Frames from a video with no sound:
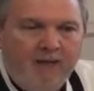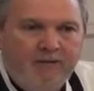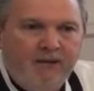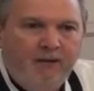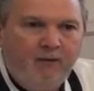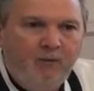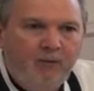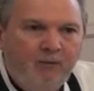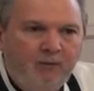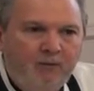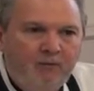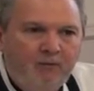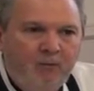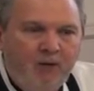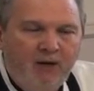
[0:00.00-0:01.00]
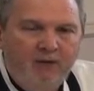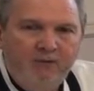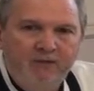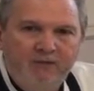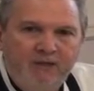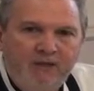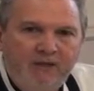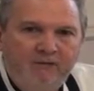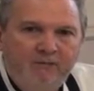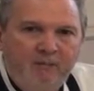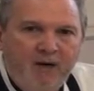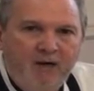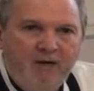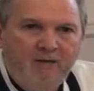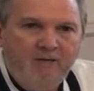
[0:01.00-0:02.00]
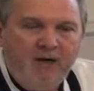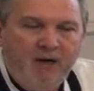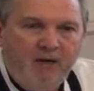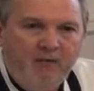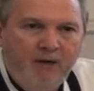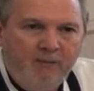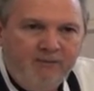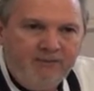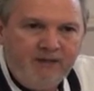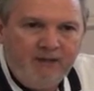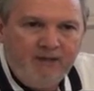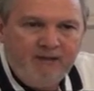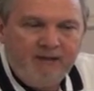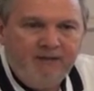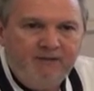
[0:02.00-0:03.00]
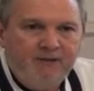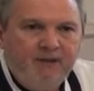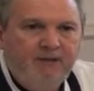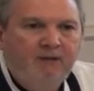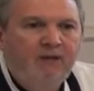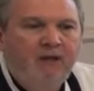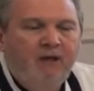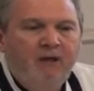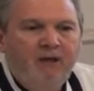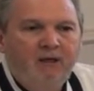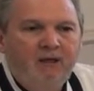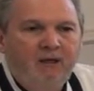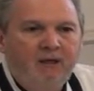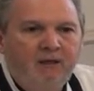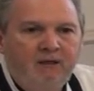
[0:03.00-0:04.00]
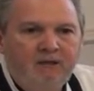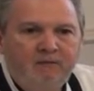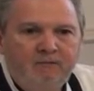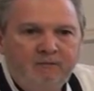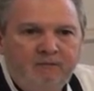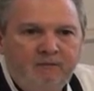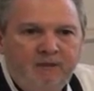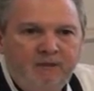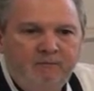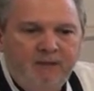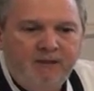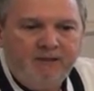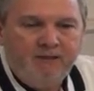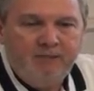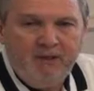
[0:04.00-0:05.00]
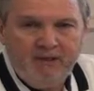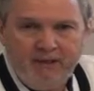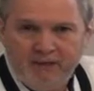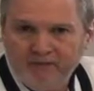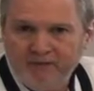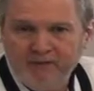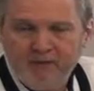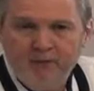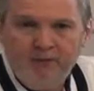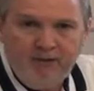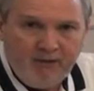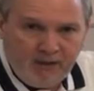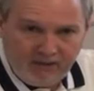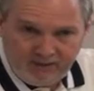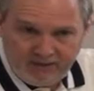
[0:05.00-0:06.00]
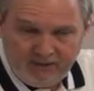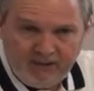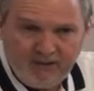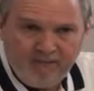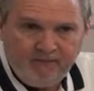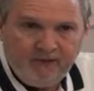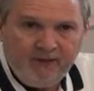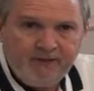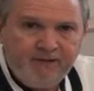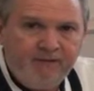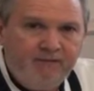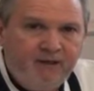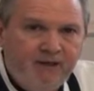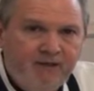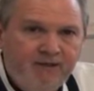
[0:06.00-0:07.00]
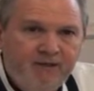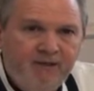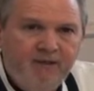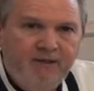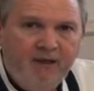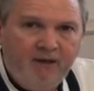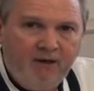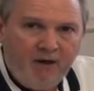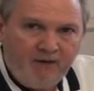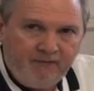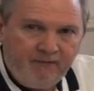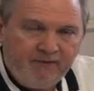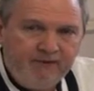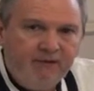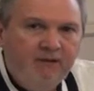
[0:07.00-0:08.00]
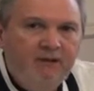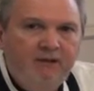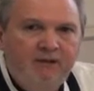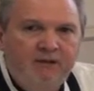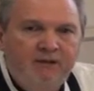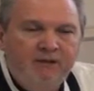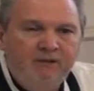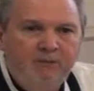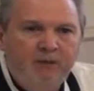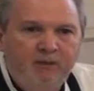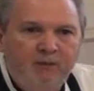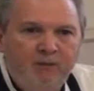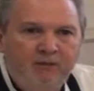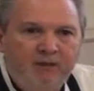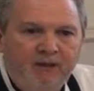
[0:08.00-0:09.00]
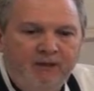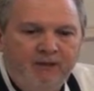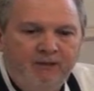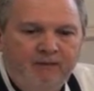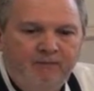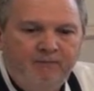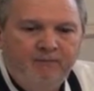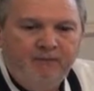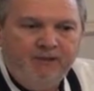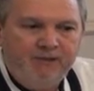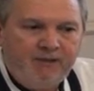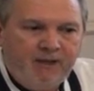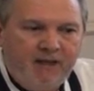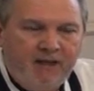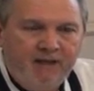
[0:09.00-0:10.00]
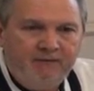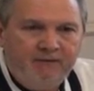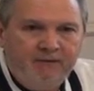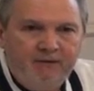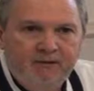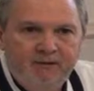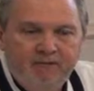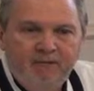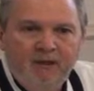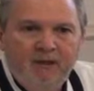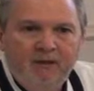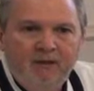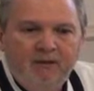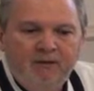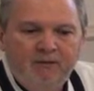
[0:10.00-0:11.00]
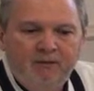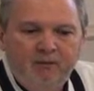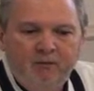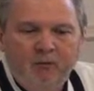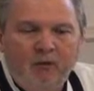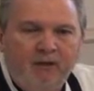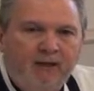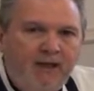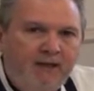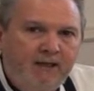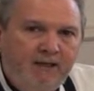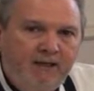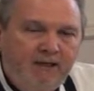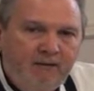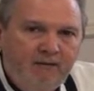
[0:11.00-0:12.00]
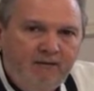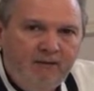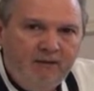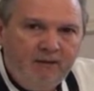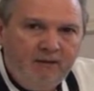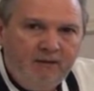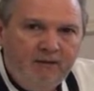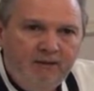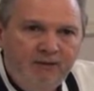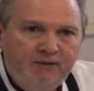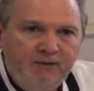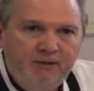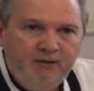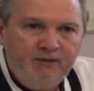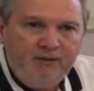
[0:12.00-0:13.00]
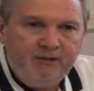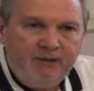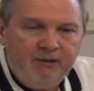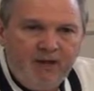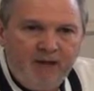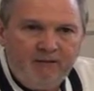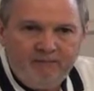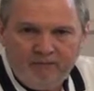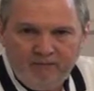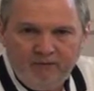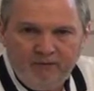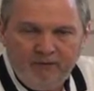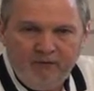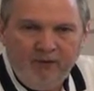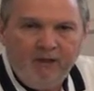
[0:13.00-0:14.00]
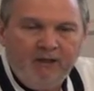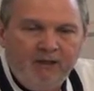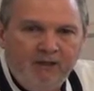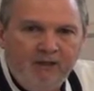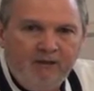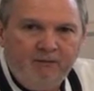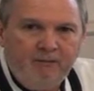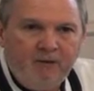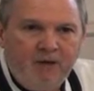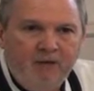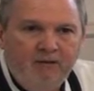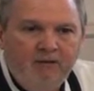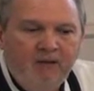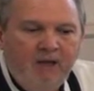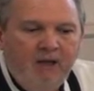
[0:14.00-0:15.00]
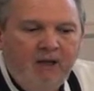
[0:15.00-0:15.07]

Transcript: I think we were well received by our, our representatives, and uh, it makes a big difference when you go see them face to face in their office and speak with their staff to to work out any uh, issues that they're not really clear upon.